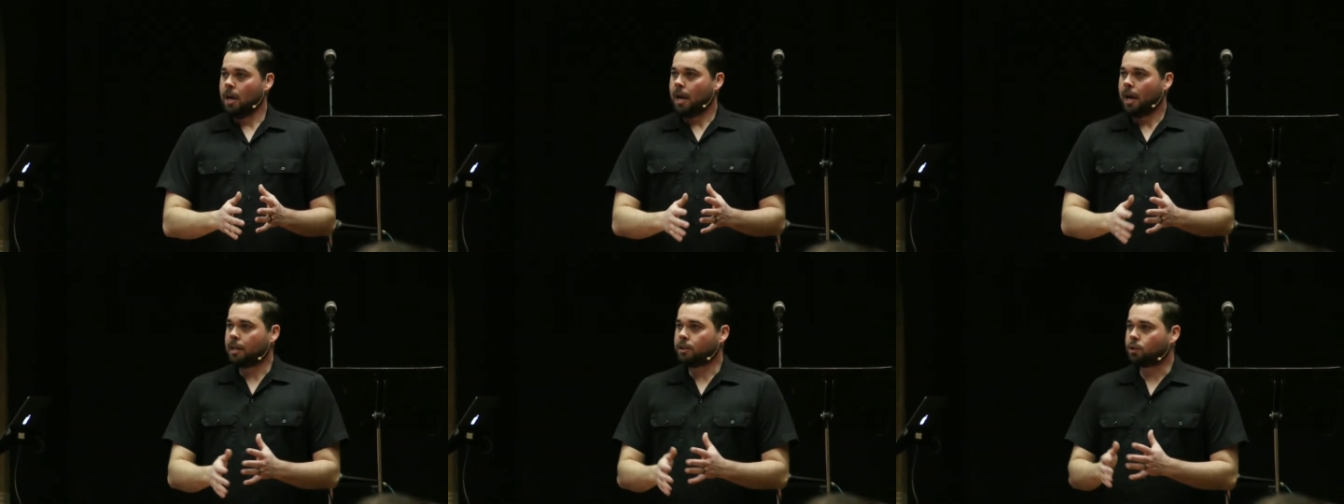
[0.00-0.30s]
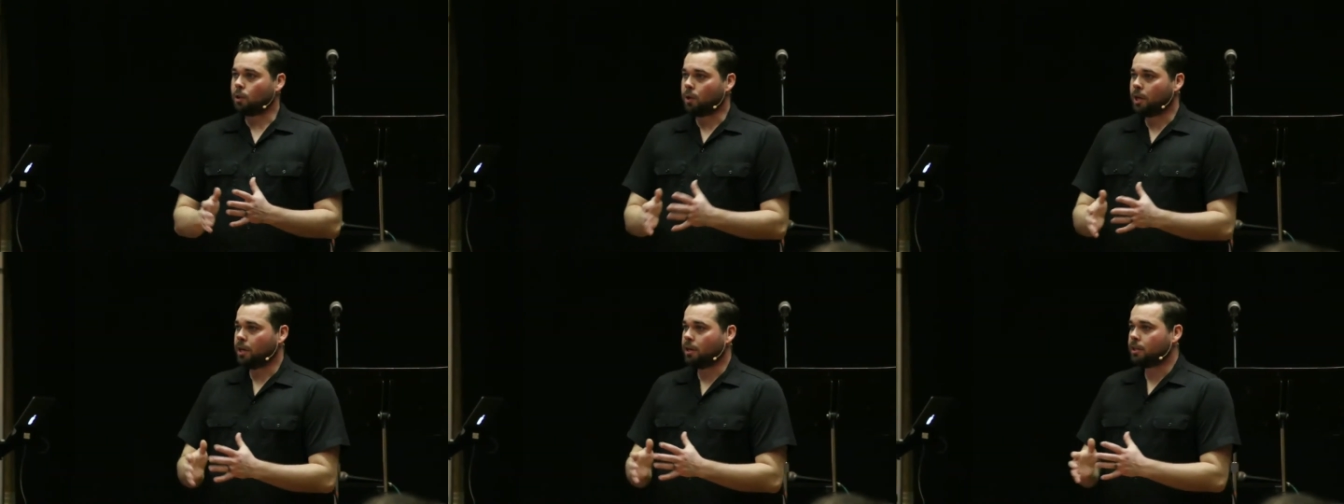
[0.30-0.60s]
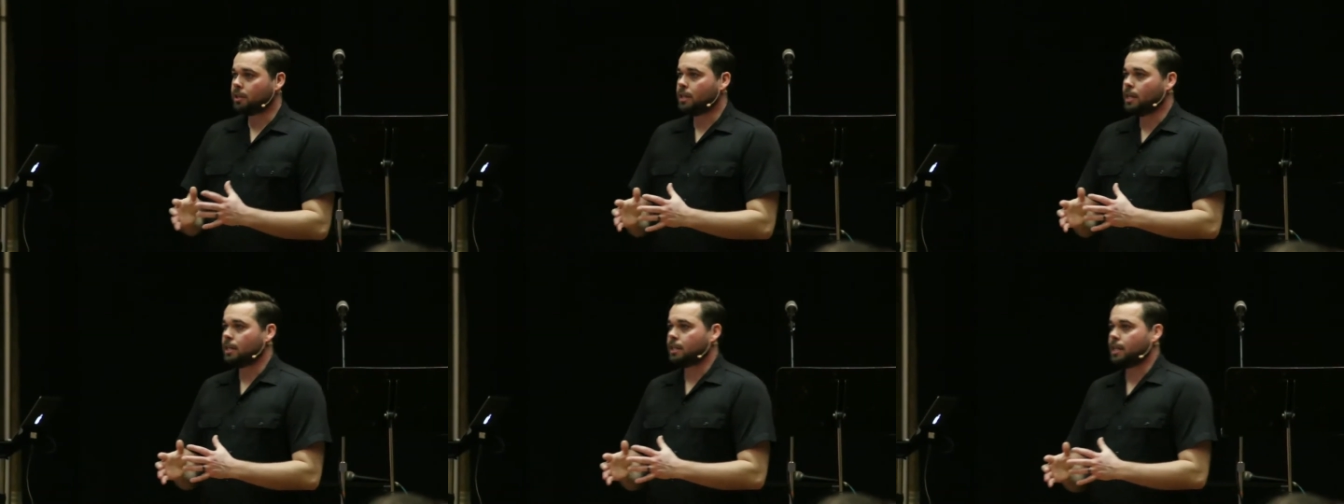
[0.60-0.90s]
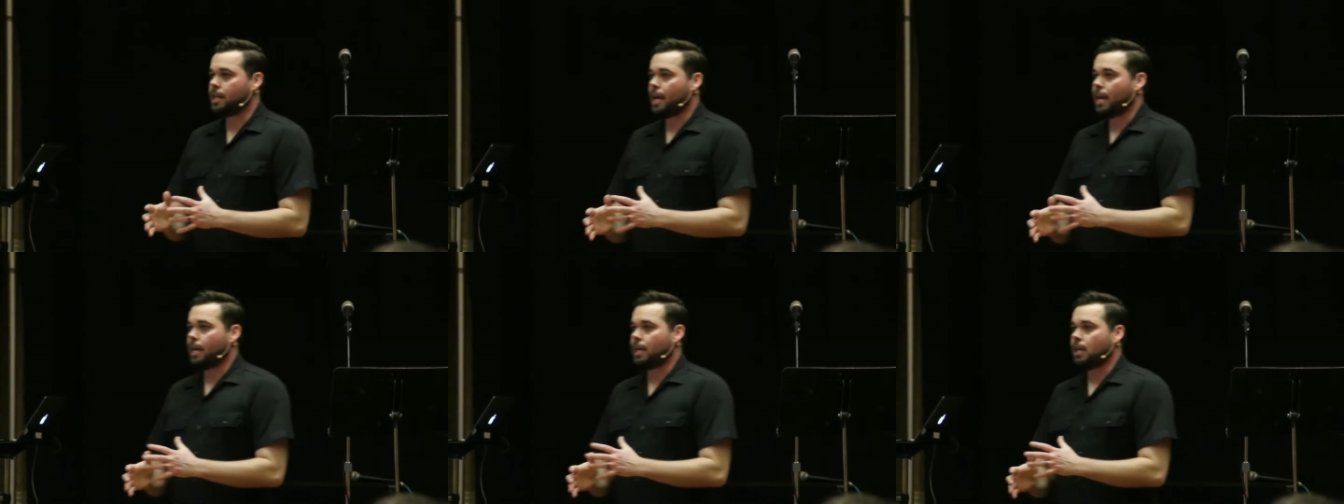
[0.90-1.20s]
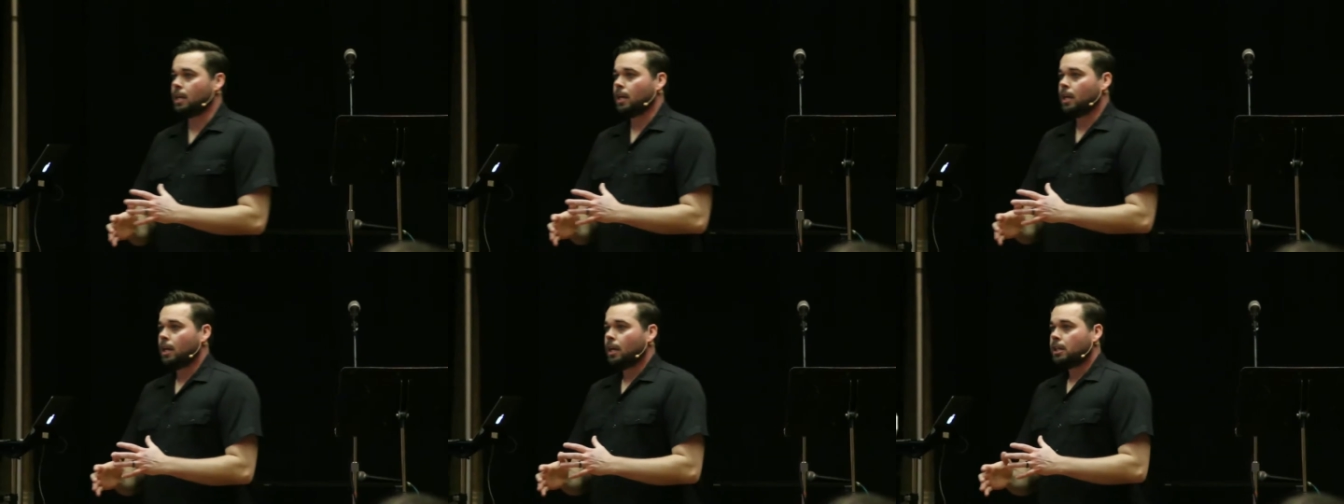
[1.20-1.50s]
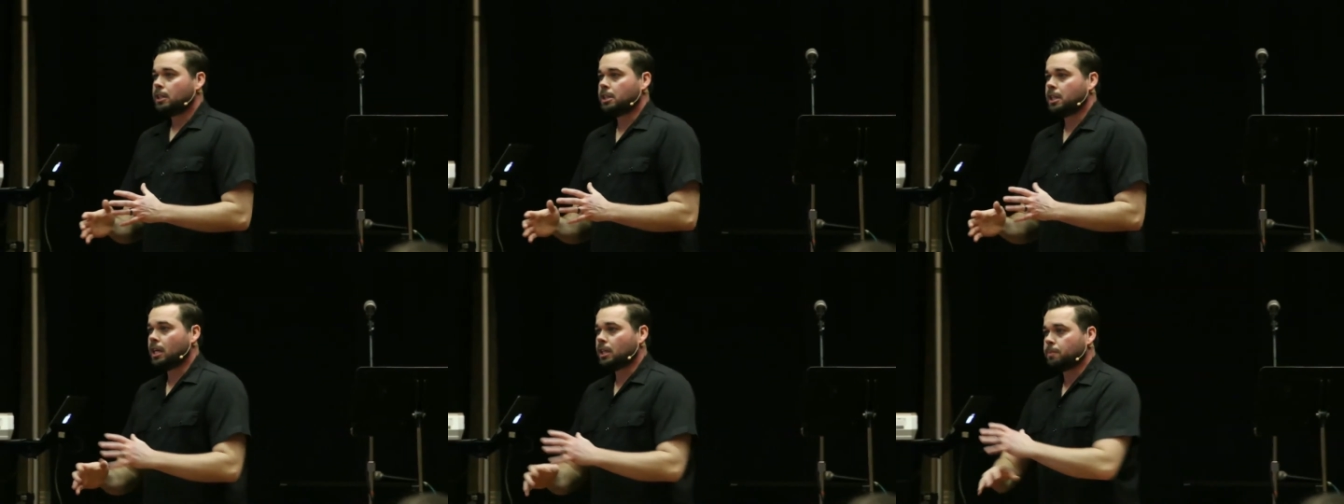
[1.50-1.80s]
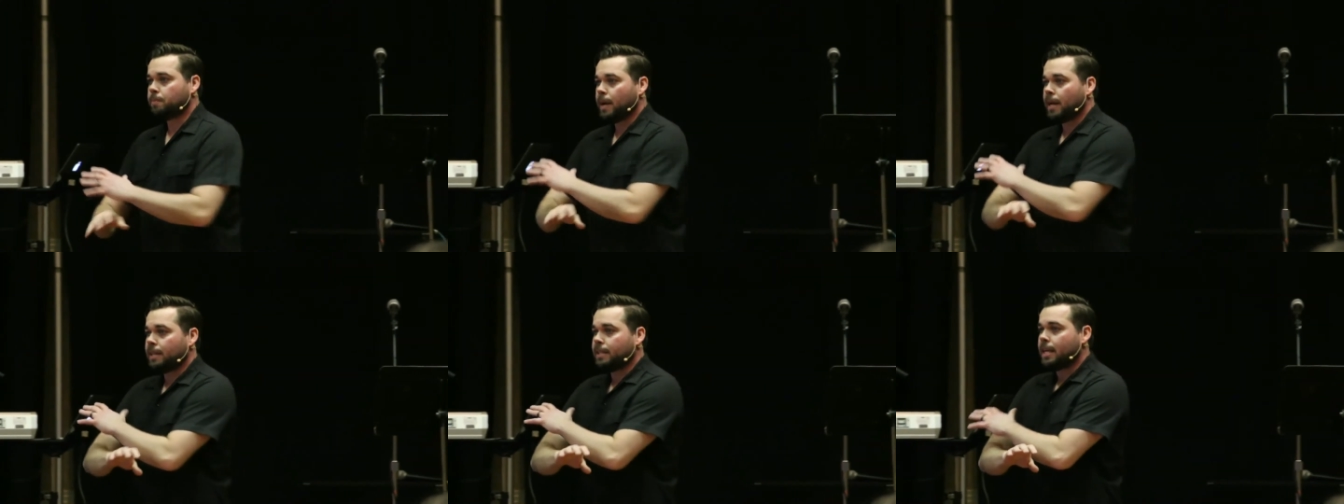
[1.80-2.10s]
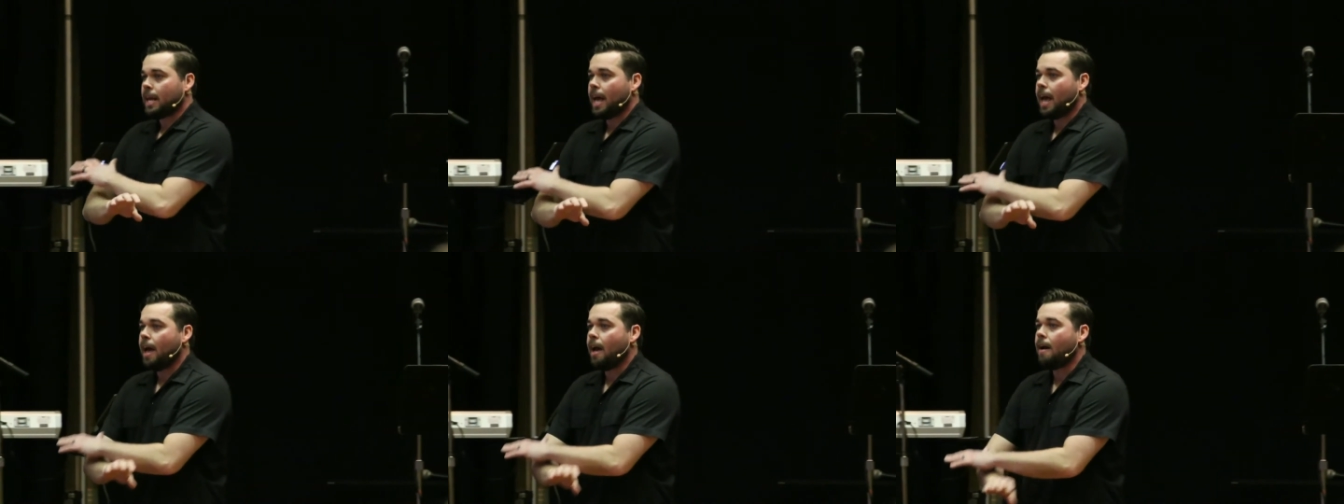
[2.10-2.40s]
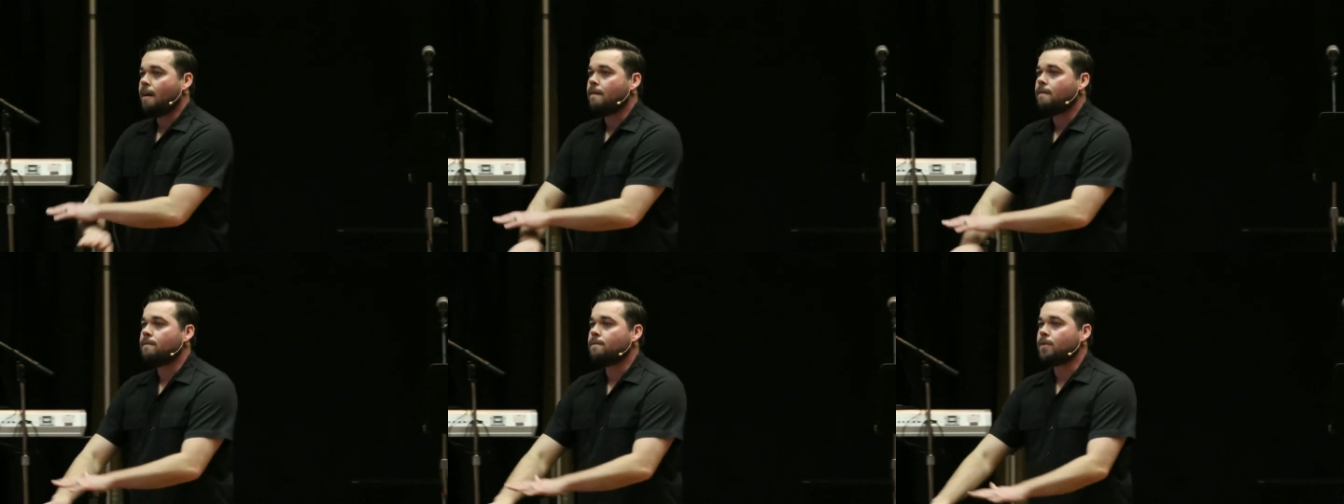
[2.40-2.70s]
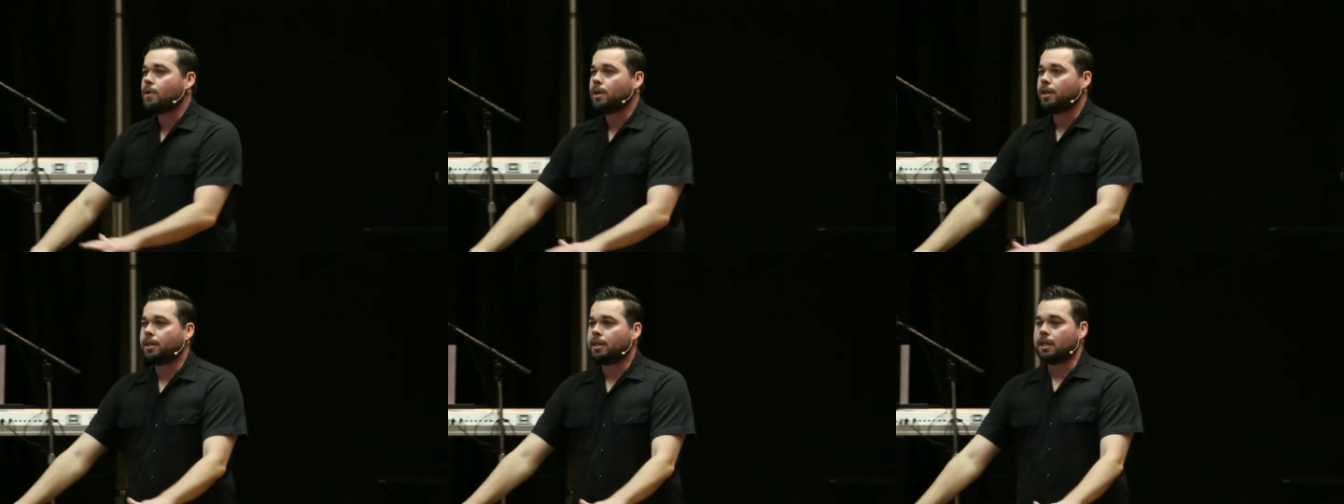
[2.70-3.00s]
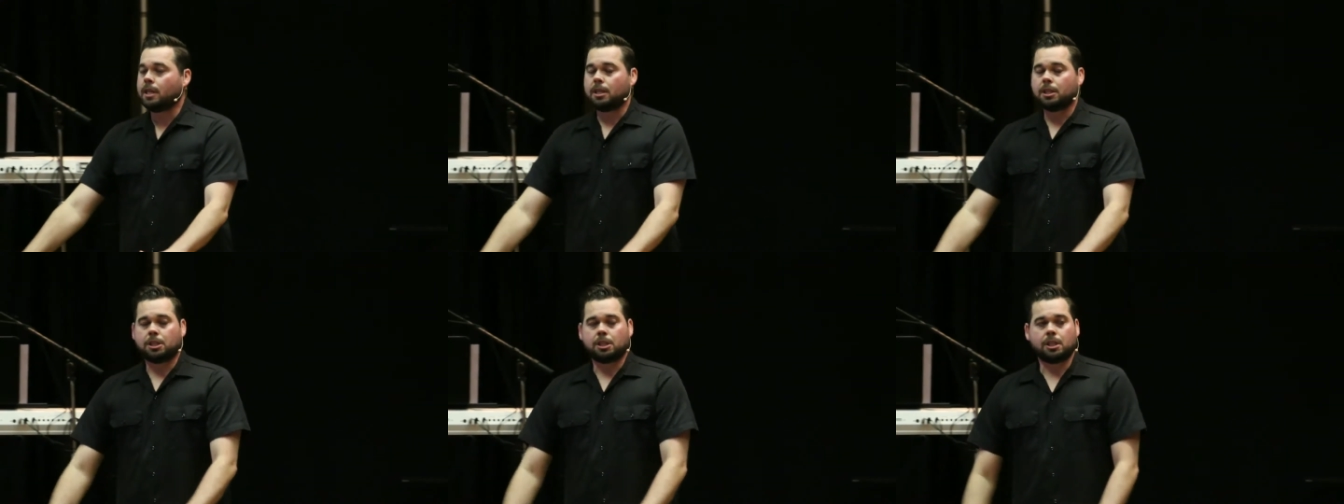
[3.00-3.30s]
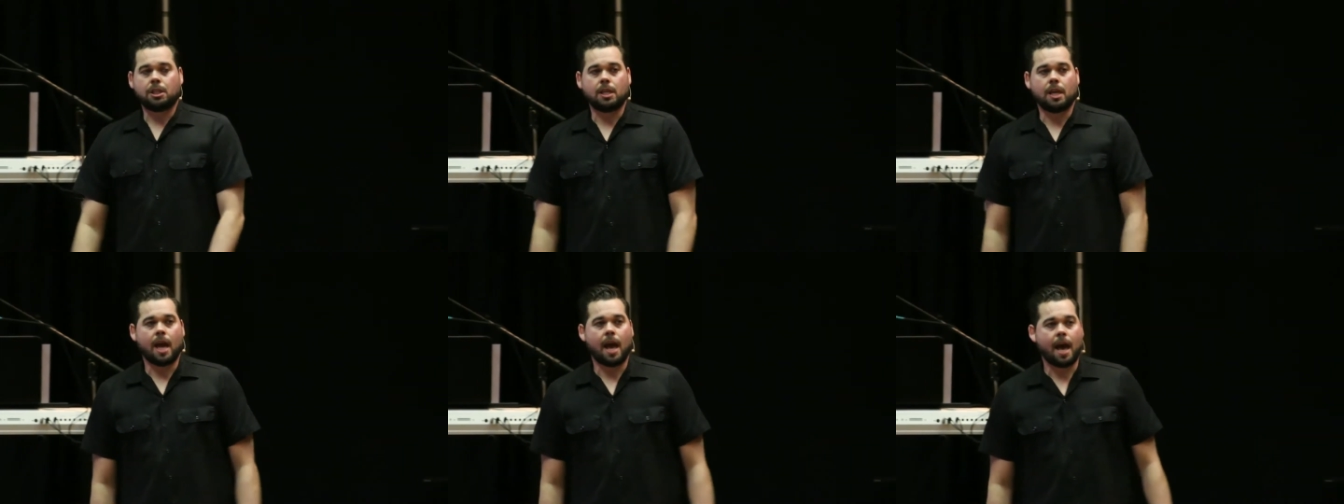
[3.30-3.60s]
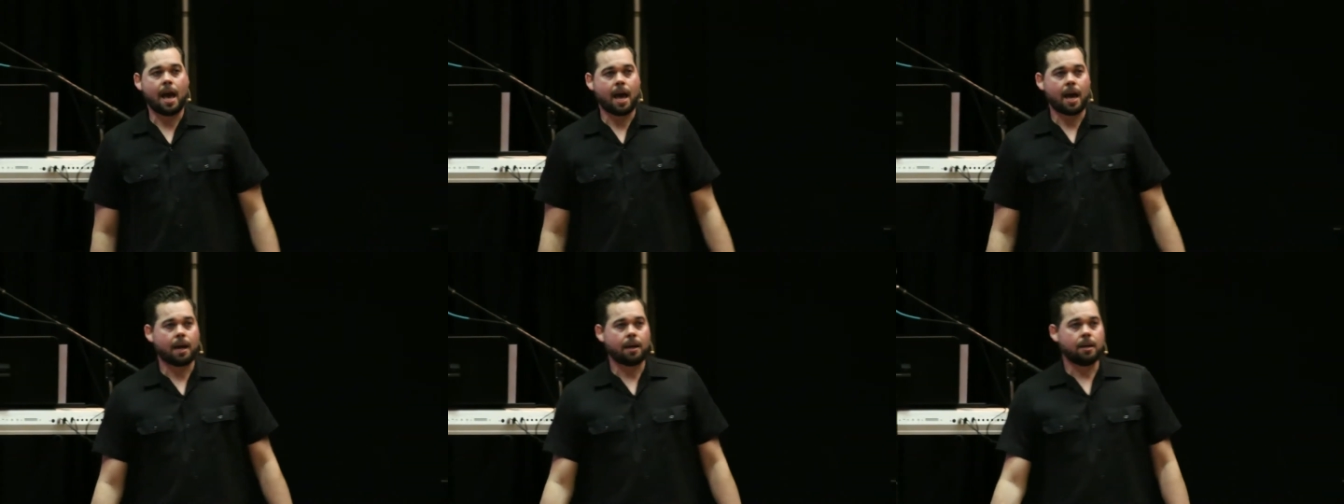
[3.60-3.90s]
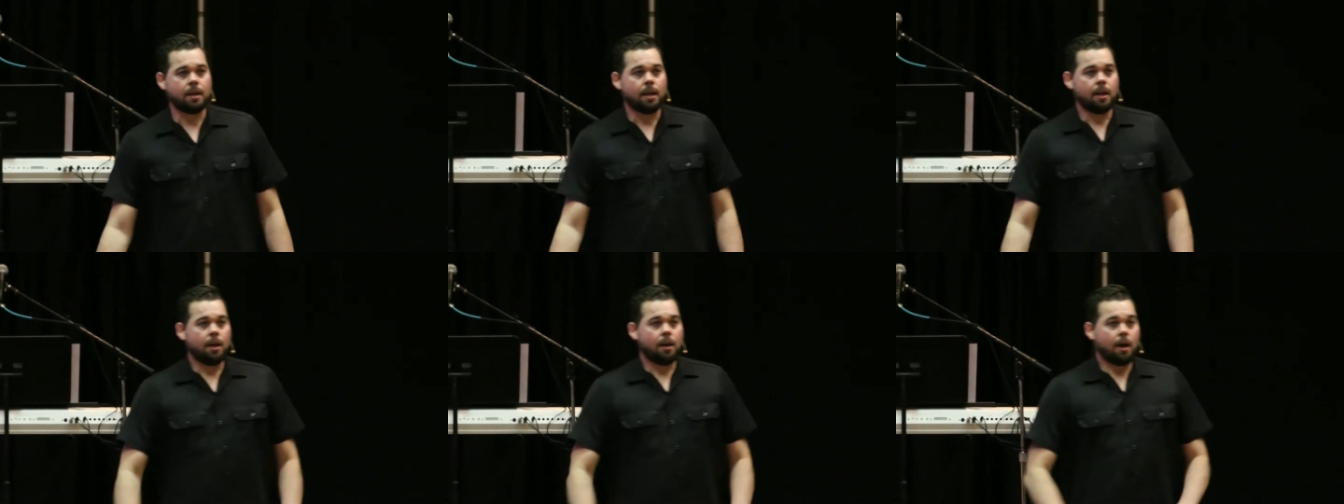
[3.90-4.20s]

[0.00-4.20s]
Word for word: And so here's this lady. She had spent everything she had,